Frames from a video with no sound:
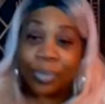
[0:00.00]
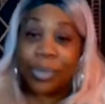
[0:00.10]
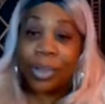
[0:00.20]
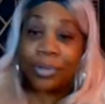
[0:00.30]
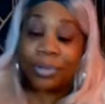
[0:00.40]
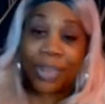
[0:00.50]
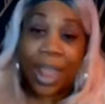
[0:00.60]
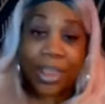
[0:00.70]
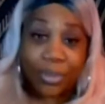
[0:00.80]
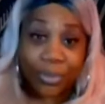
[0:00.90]
Thank
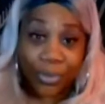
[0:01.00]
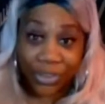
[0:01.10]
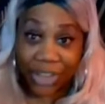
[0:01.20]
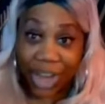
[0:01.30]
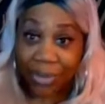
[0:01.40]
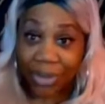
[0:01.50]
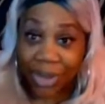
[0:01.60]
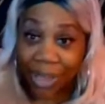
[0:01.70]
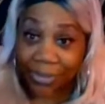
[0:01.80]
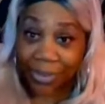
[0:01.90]
you for sharing that,
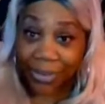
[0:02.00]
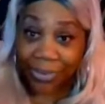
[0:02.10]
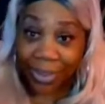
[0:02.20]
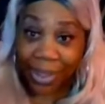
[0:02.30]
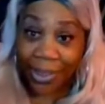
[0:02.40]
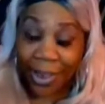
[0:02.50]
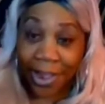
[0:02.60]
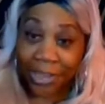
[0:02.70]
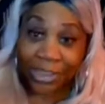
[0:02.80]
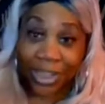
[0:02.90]
Fifi.
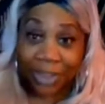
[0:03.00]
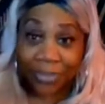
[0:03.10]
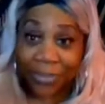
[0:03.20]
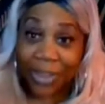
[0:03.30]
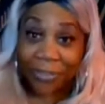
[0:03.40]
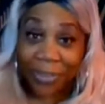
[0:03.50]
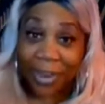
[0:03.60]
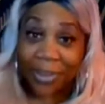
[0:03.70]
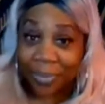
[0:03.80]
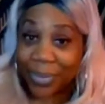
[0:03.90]
Yeah, Fifi
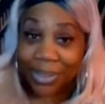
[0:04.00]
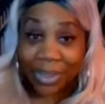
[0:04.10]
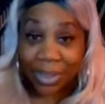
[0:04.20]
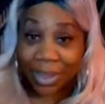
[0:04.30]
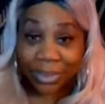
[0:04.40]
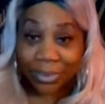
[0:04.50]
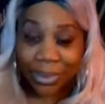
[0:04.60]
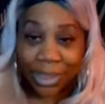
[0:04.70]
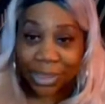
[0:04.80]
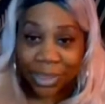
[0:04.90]
is another one that's
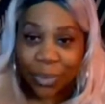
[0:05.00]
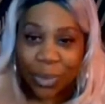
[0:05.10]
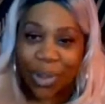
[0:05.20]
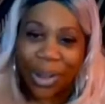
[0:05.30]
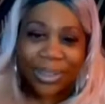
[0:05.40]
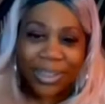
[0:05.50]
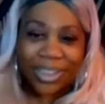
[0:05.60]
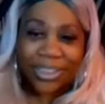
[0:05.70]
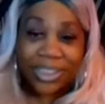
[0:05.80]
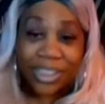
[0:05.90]
a sweetheart. I think it's
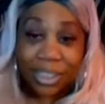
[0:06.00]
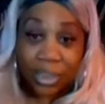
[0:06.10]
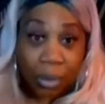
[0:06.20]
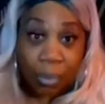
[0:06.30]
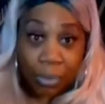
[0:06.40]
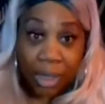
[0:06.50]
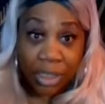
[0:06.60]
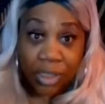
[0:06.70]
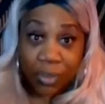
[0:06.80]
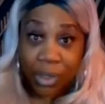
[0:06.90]
just so many
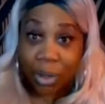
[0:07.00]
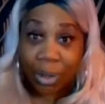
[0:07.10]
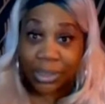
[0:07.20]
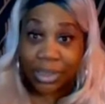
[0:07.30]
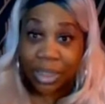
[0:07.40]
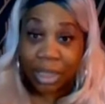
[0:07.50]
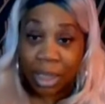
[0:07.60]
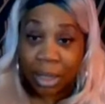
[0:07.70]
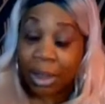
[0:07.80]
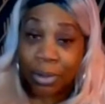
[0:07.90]
sweethearts in here.
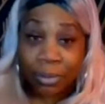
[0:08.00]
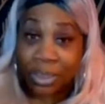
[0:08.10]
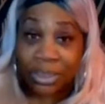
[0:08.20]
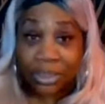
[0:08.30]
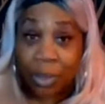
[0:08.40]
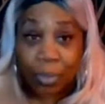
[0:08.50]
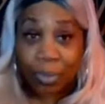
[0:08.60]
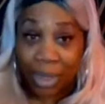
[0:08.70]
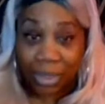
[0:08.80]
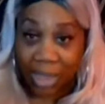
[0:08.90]
We're so
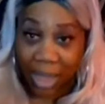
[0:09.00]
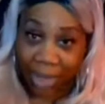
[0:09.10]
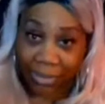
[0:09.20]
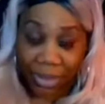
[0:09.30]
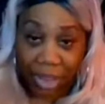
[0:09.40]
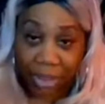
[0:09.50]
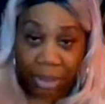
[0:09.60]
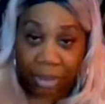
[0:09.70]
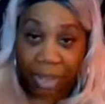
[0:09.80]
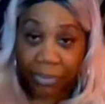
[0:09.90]
blessed to have such a
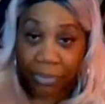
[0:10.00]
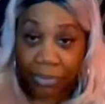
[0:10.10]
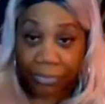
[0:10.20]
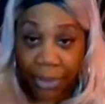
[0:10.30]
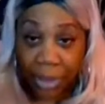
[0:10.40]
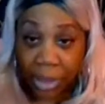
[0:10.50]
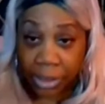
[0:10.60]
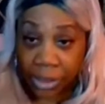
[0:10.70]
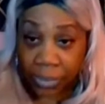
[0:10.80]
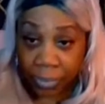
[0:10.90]
loving village.
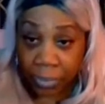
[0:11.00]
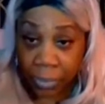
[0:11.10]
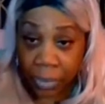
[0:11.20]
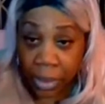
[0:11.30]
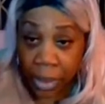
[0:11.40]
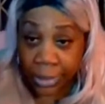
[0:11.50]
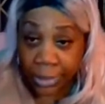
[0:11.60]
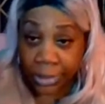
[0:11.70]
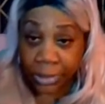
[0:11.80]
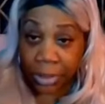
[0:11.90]

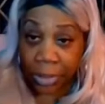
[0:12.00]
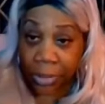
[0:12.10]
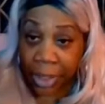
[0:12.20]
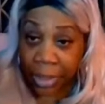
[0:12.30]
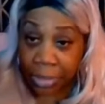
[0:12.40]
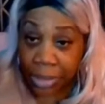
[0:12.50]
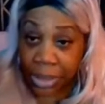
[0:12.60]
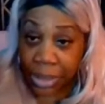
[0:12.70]
Okay, let me see.